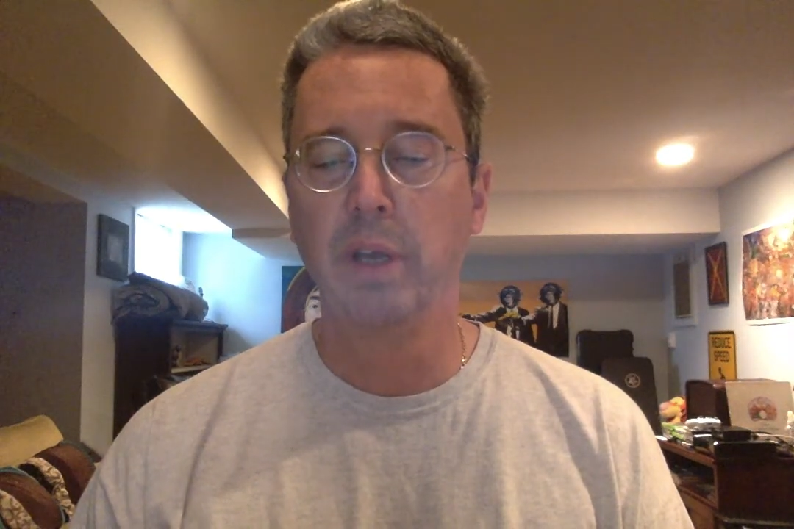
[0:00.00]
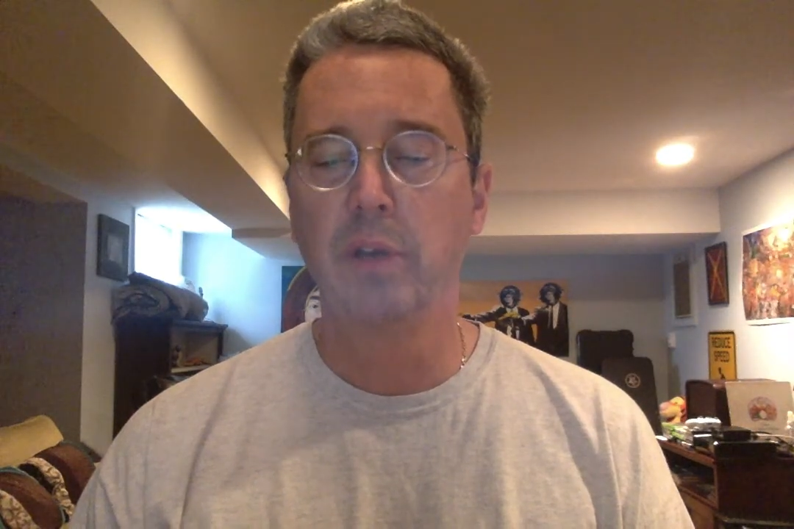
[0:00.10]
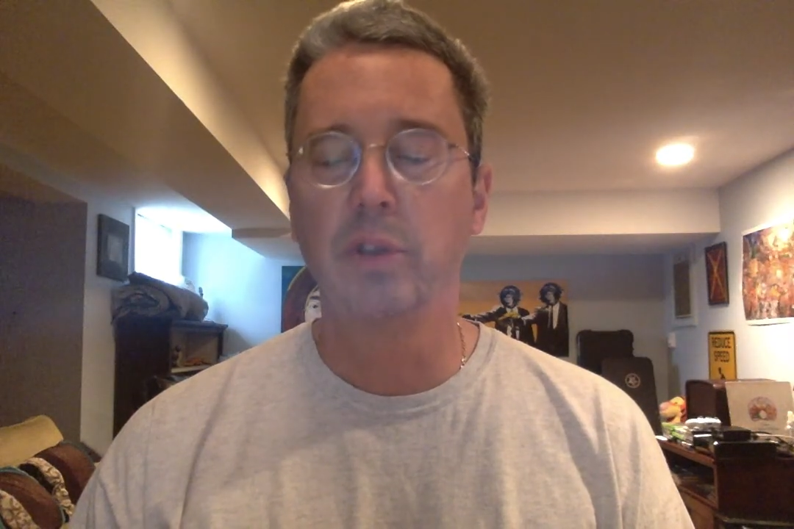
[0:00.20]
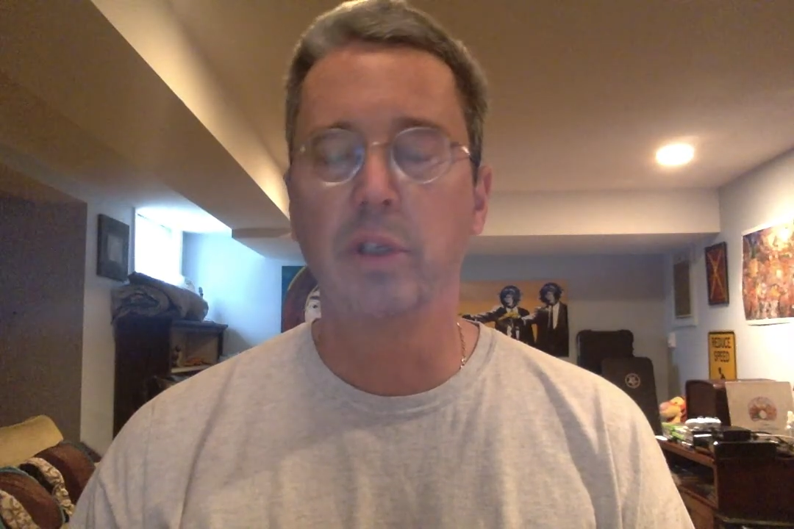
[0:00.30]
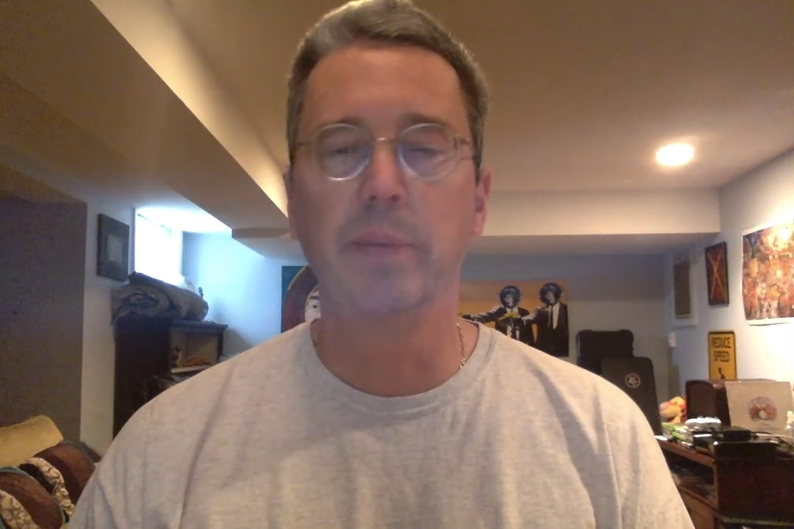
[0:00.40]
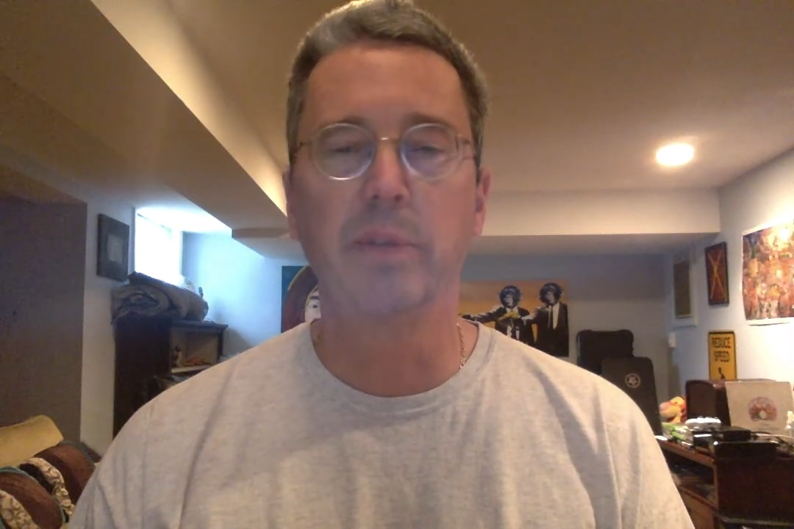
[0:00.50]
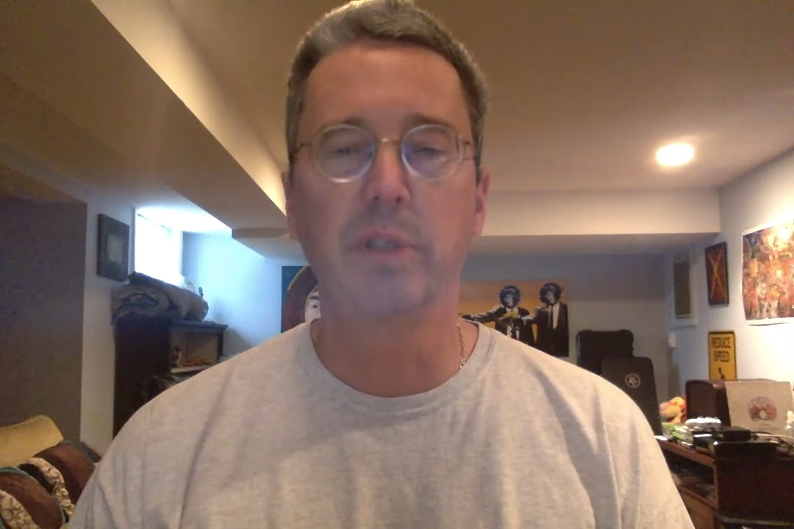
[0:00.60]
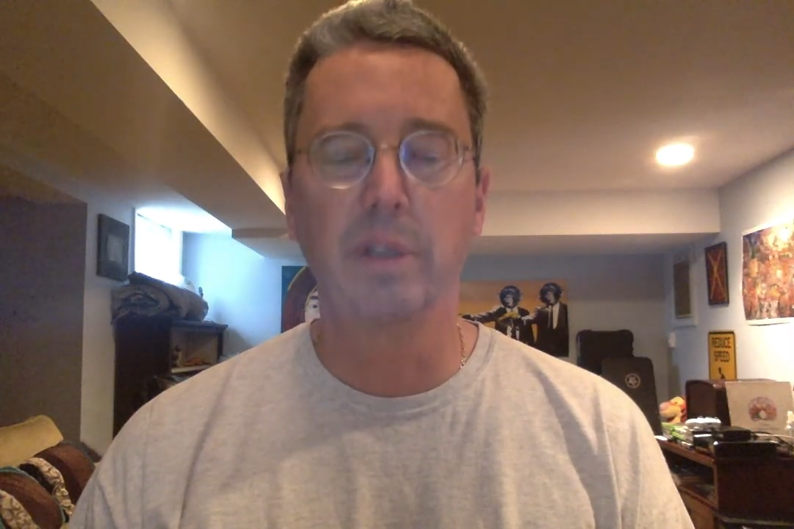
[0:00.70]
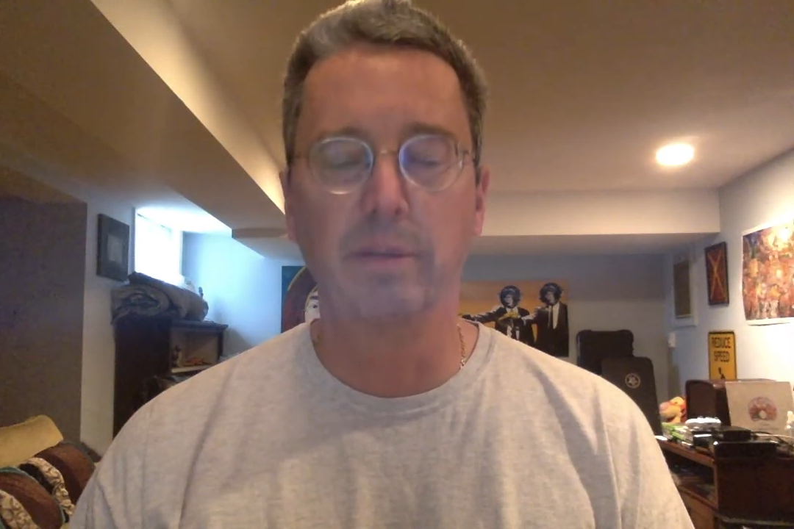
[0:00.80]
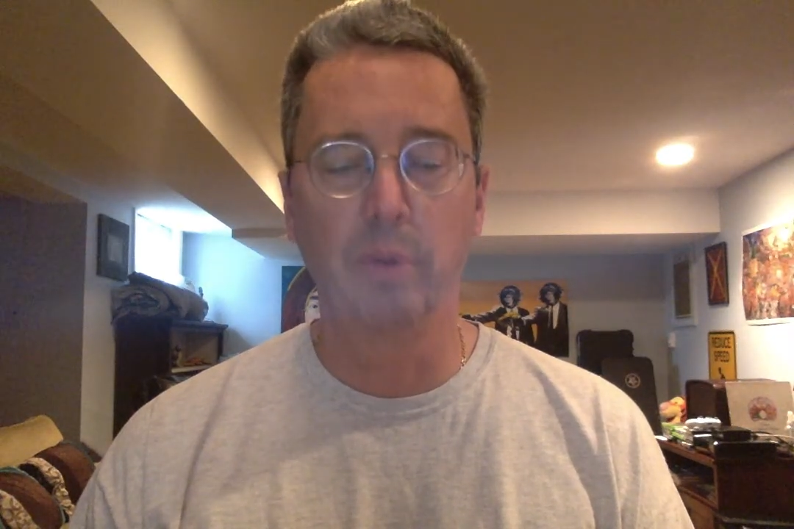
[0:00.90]
slips to
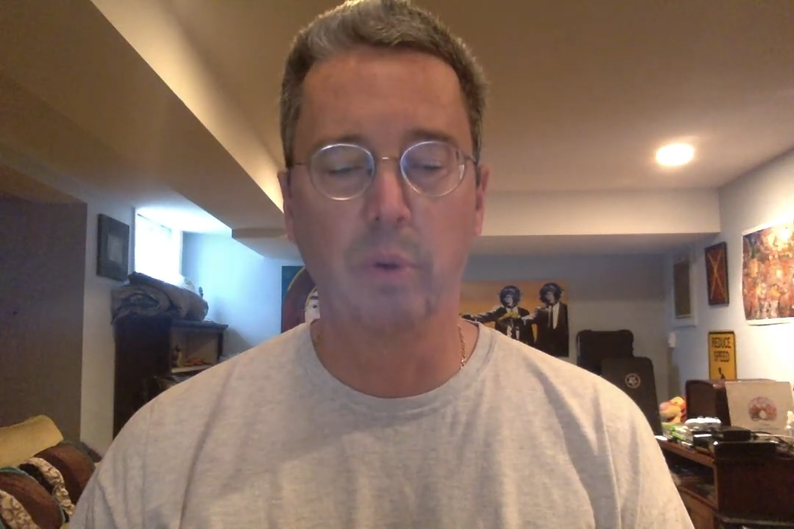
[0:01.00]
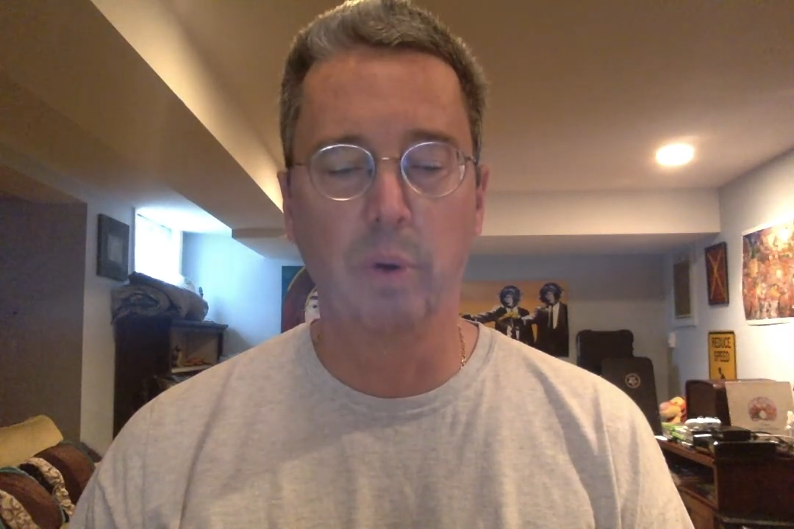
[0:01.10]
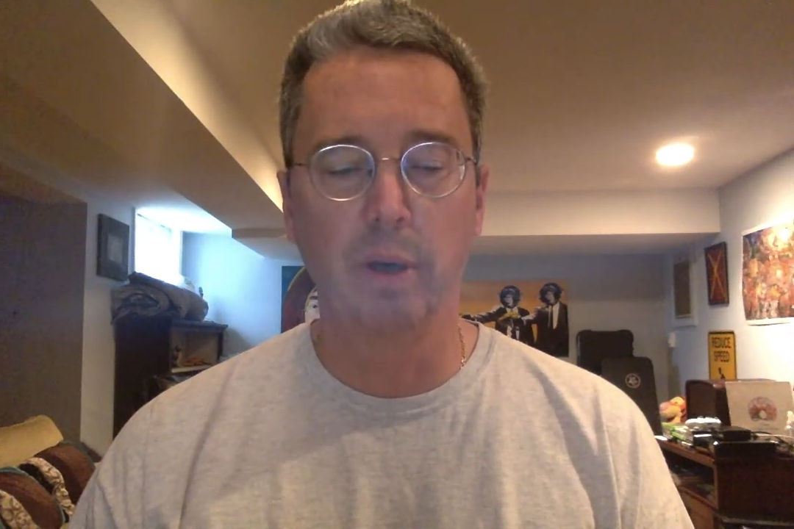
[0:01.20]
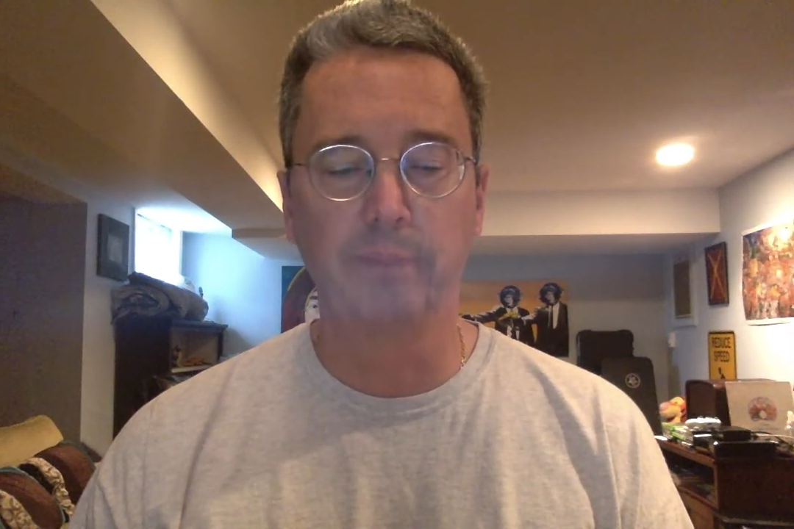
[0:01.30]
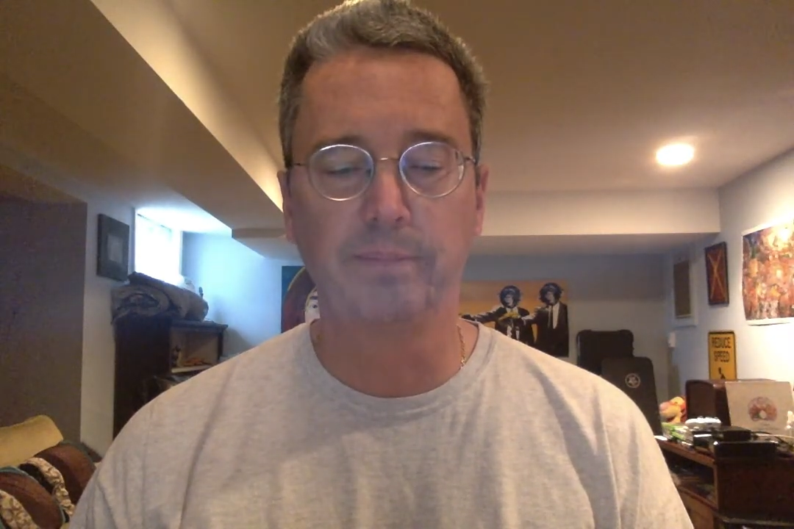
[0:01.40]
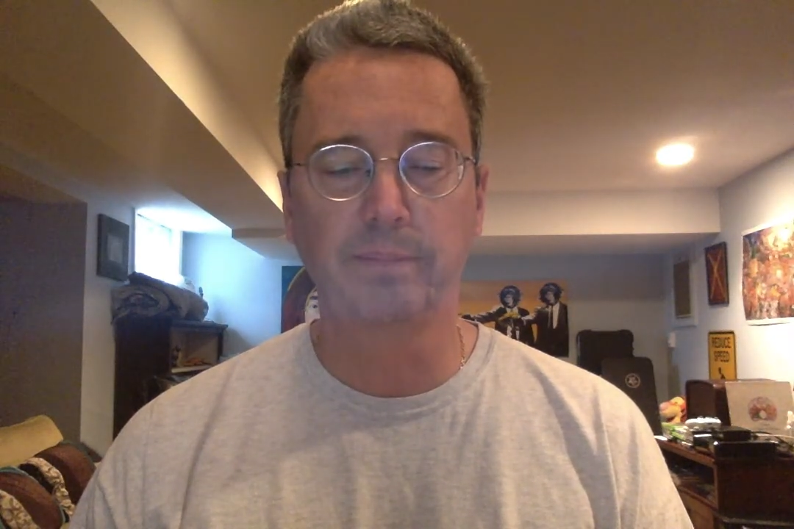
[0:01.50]
the floor.